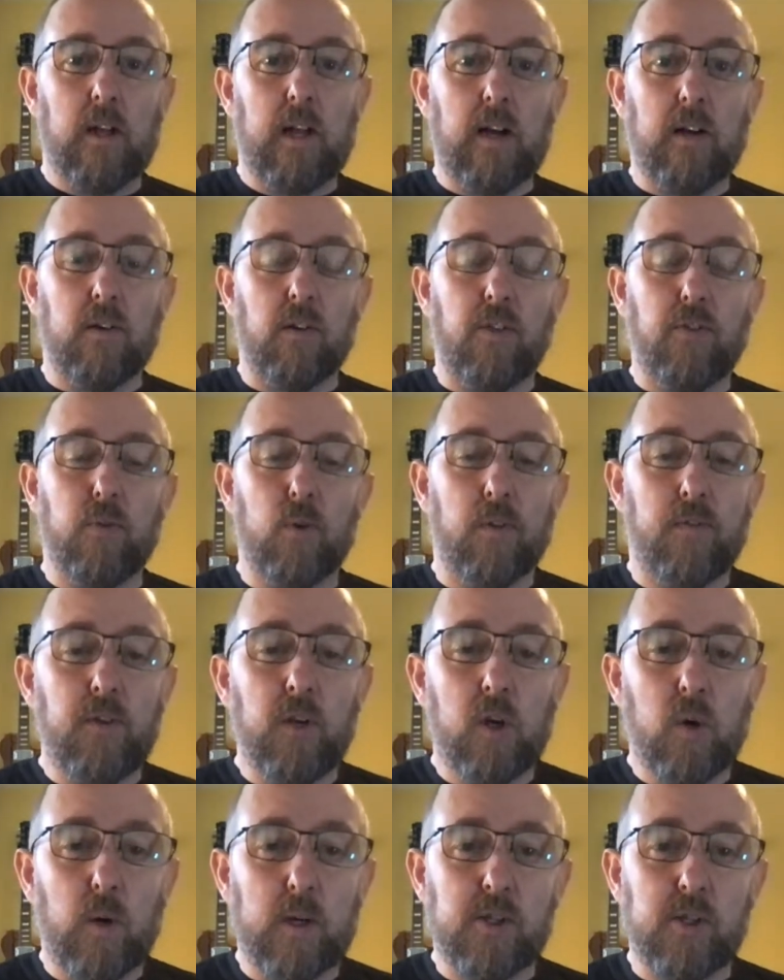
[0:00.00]
going to throw a
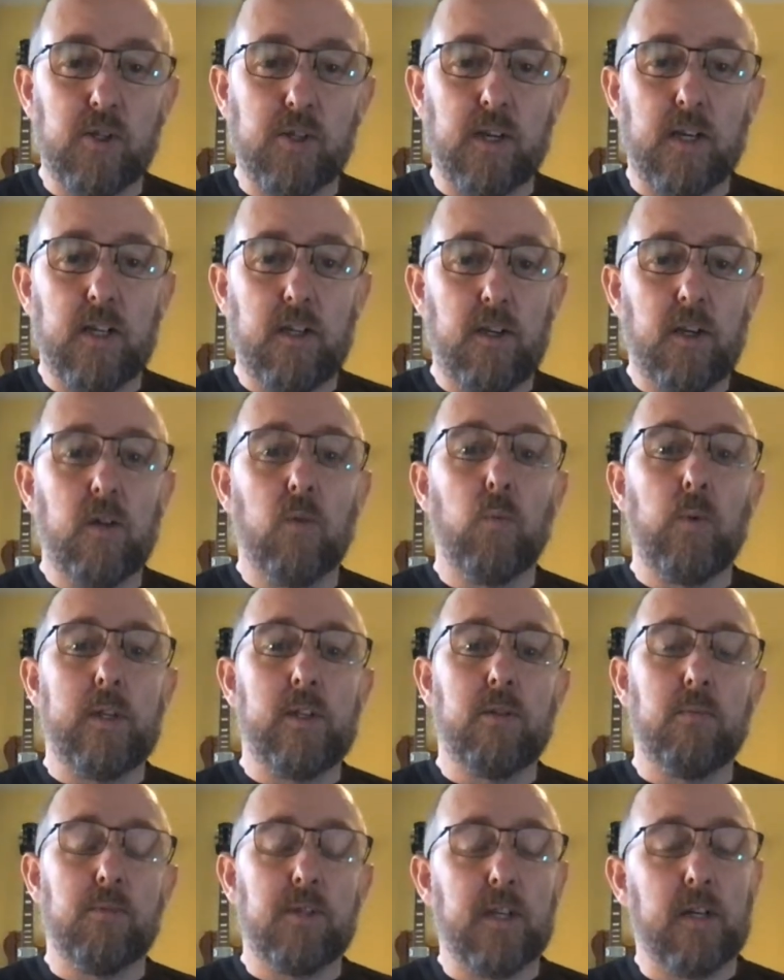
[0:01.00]
few questions at you, and you can win
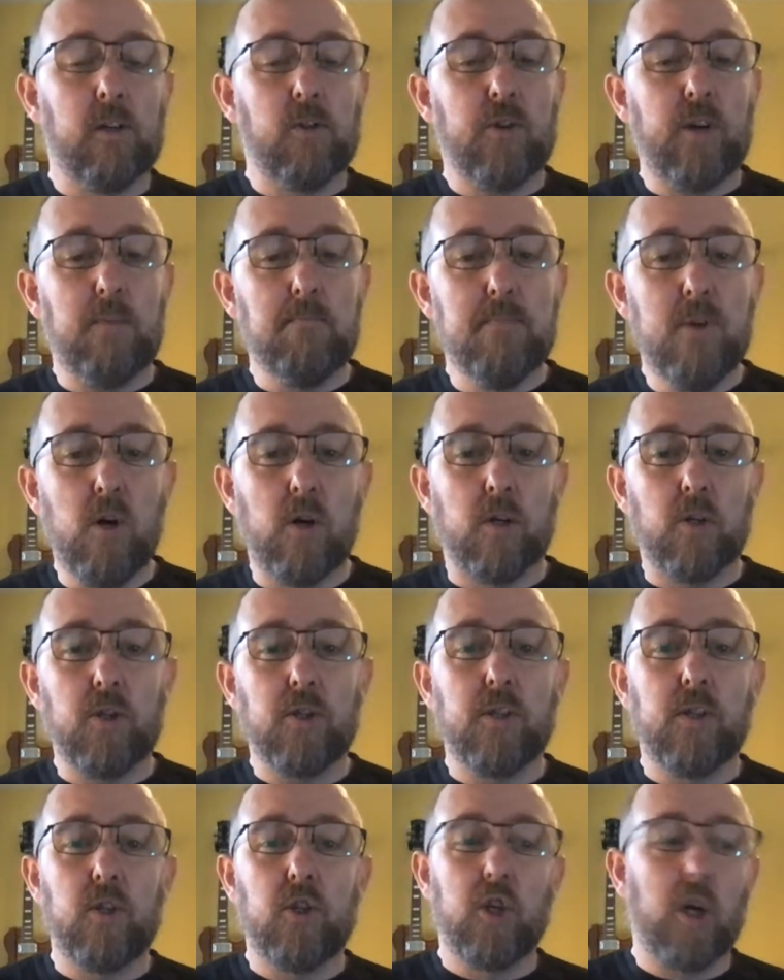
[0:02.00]
some Singletrack
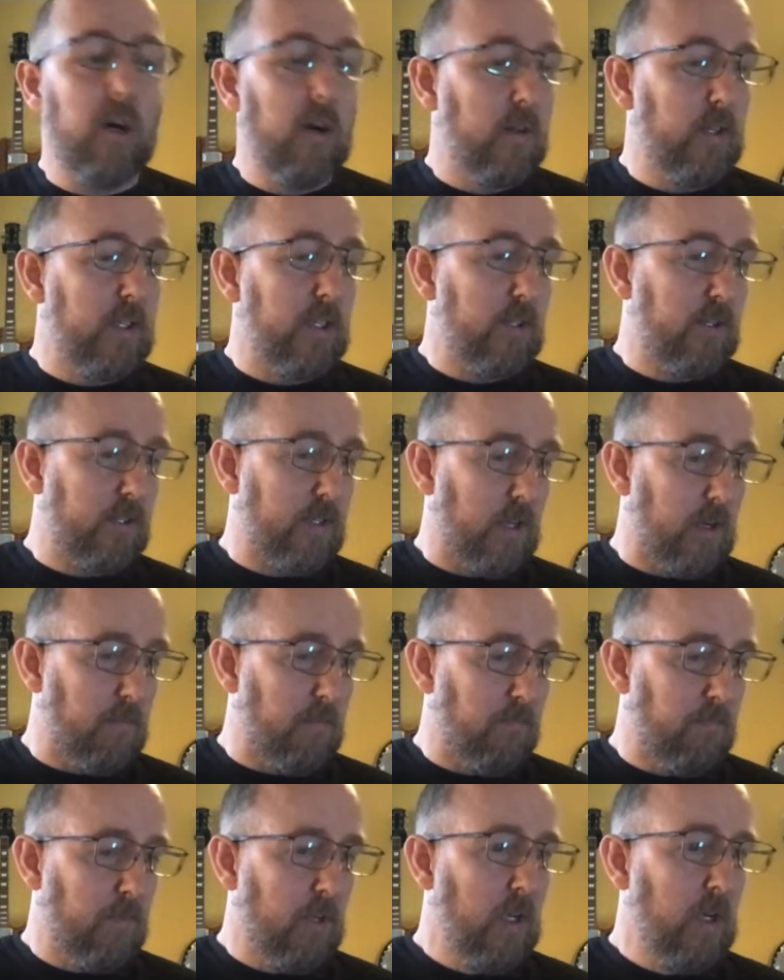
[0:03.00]
merch that Charlie's
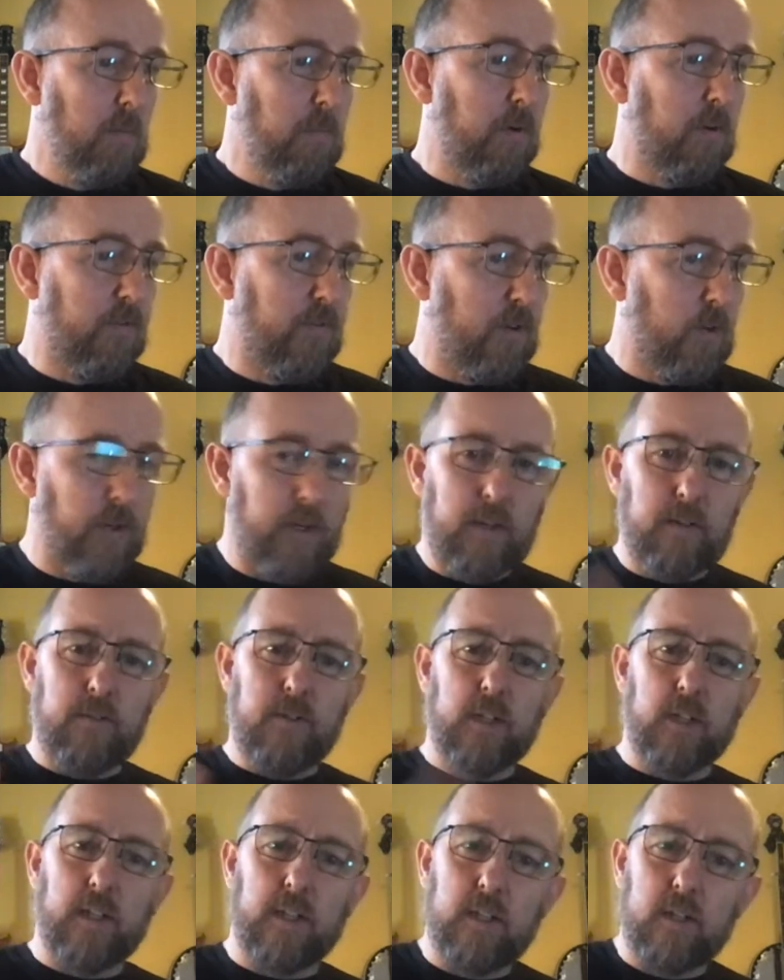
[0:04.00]
put forward.
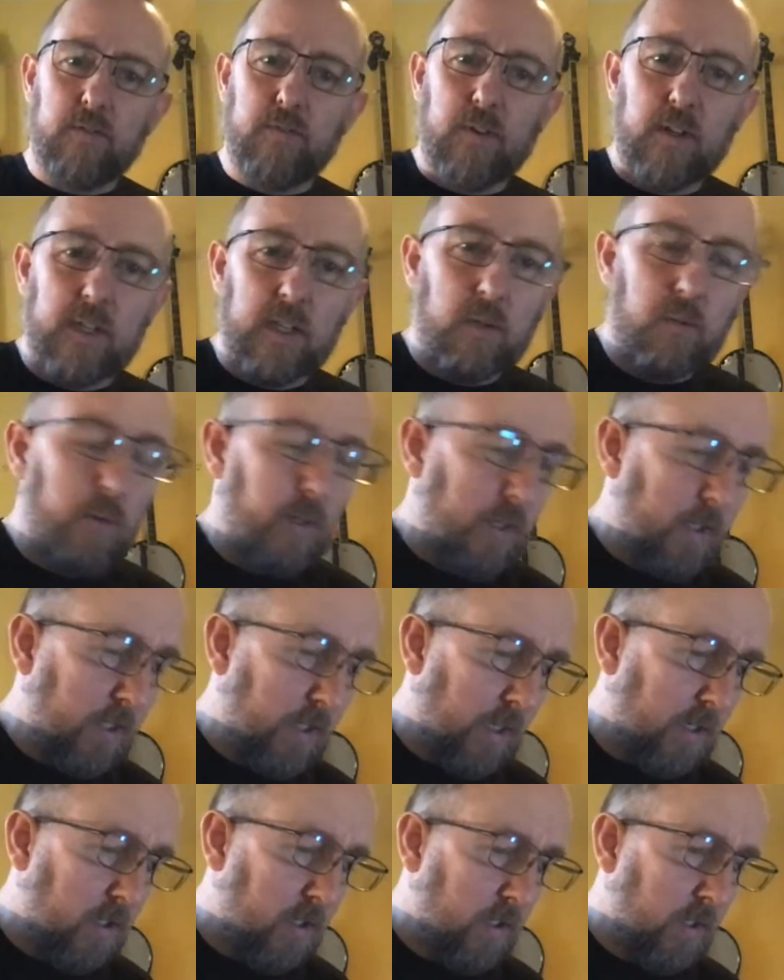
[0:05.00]
Actually, I need to find out what he's
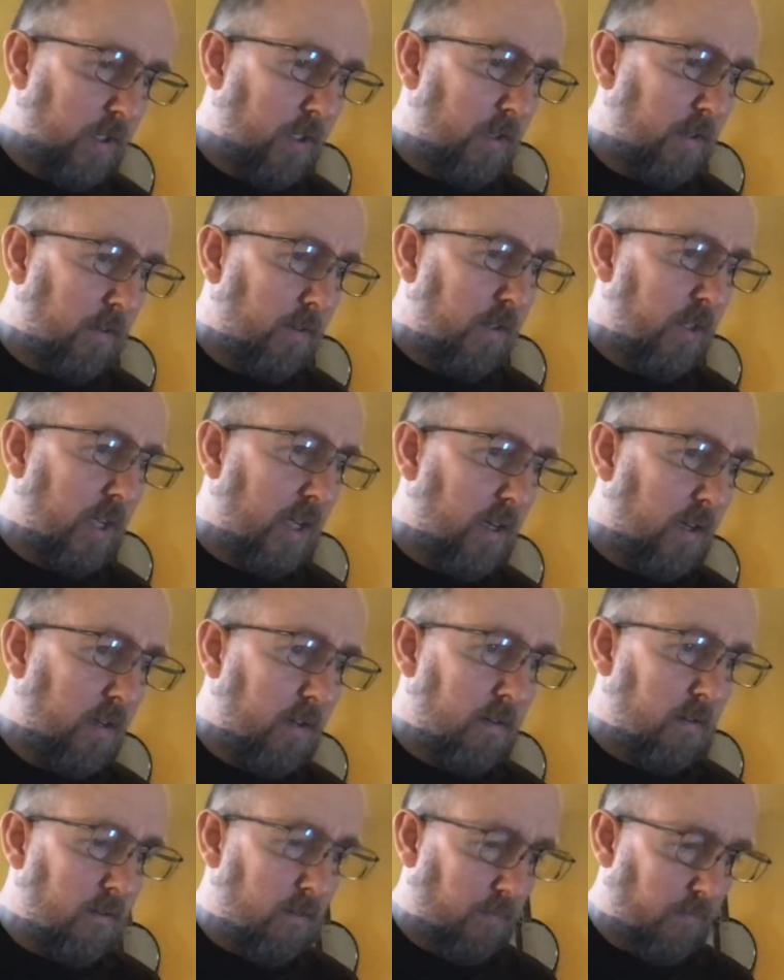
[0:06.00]
actually sent
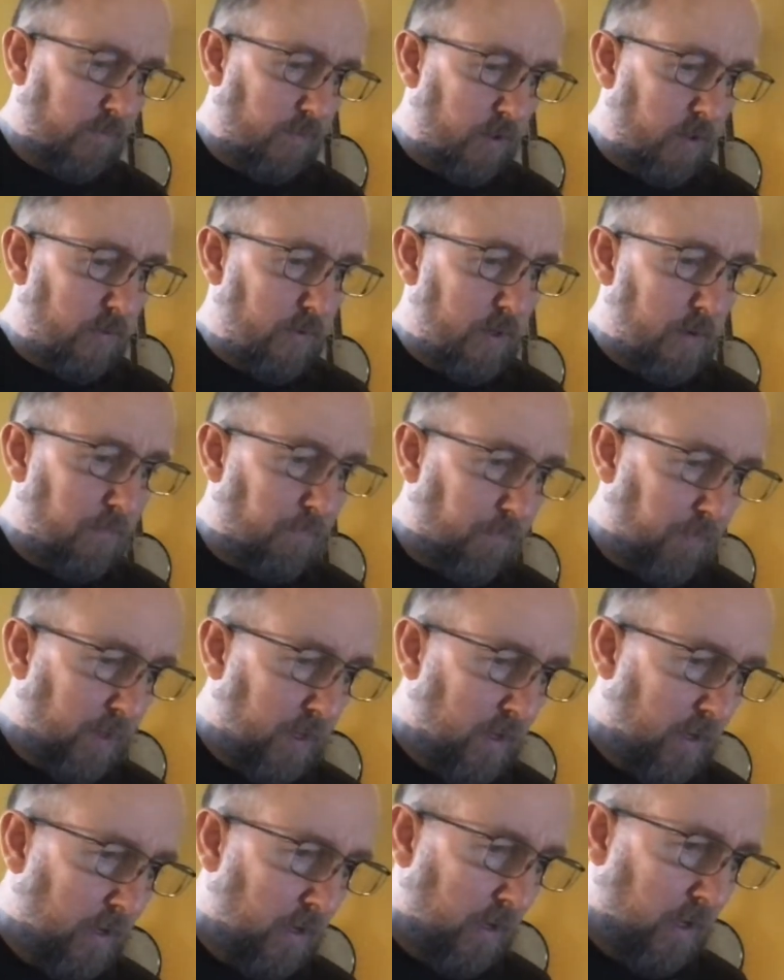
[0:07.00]
for
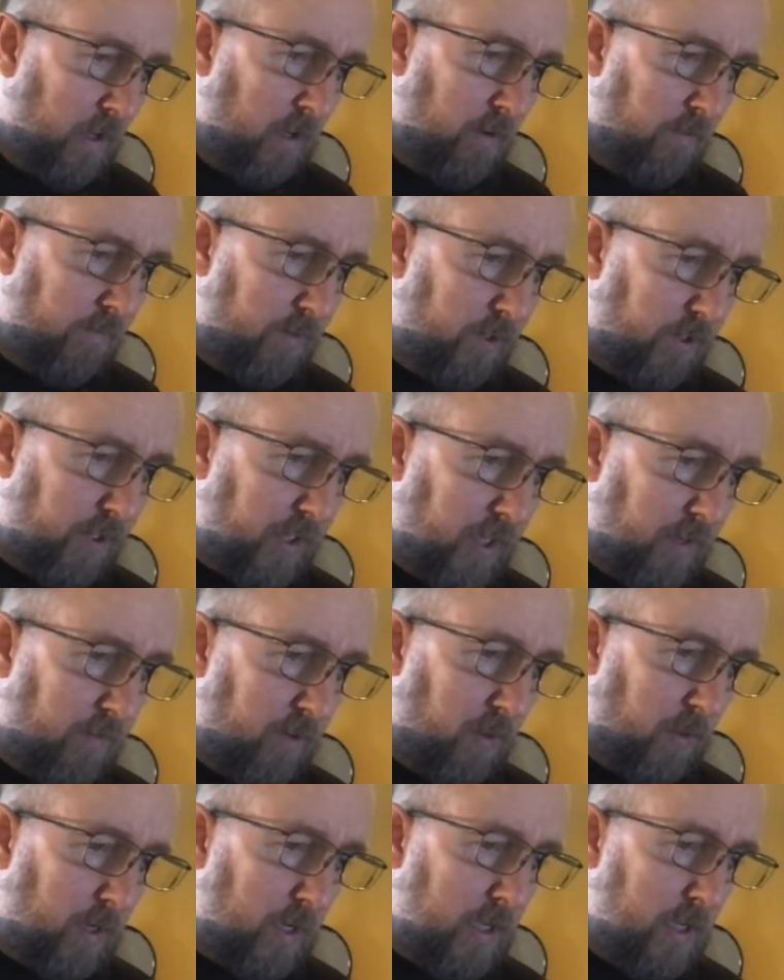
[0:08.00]
us
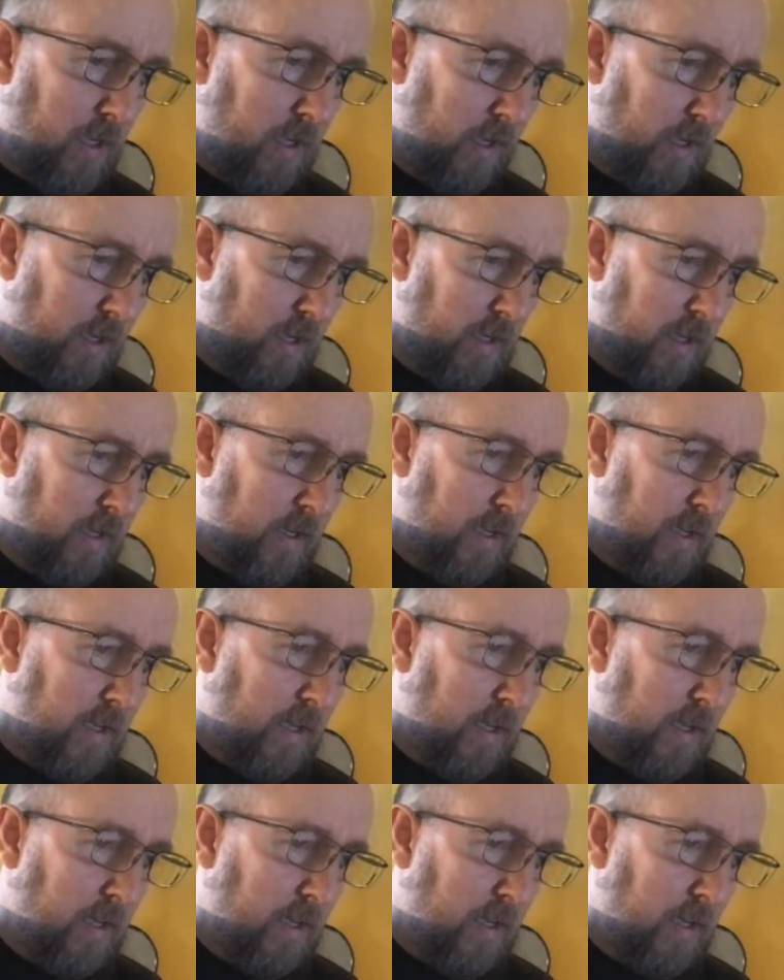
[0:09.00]
to give away.